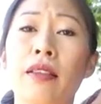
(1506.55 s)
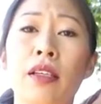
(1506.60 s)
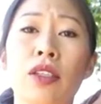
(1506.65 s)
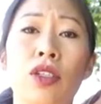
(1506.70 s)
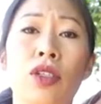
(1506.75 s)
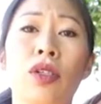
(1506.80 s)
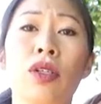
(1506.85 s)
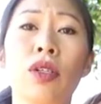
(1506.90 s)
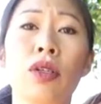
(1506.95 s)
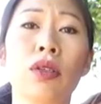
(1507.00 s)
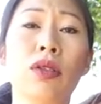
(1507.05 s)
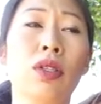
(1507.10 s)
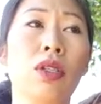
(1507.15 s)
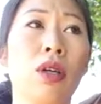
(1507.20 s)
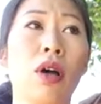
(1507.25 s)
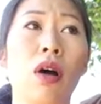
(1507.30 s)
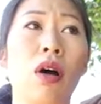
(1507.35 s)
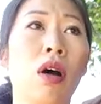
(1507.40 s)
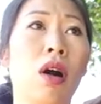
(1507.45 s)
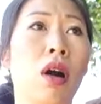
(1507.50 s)
The Scoots
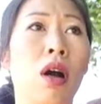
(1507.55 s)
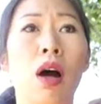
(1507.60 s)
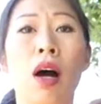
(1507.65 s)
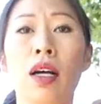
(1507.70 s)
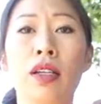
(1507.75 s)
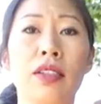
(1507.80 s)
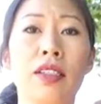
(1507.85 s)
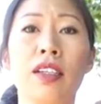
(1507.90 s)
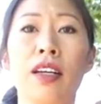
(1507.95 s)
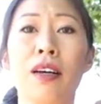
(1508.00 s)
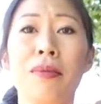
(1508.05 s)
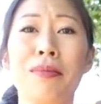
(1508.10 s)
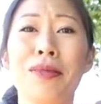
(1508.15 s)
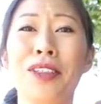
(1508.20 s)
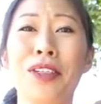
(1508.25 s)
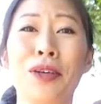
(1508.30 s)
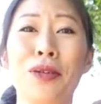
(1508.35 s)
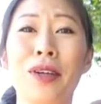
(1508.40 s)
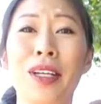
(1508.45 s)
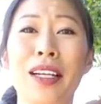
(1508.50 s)
are awesome,
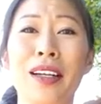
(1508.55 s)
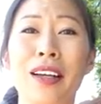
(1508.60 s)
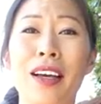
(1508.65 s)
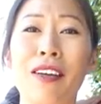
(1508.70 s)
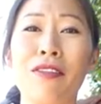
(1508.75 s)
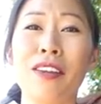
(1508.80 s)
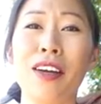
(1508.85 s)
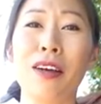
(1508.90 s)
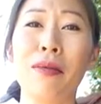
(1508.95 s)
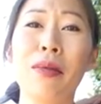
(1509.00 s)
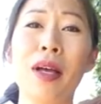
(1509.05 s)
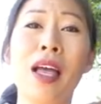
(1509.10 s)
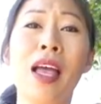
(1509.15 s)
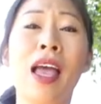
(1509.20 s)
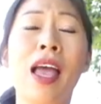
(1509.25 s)
totally love them,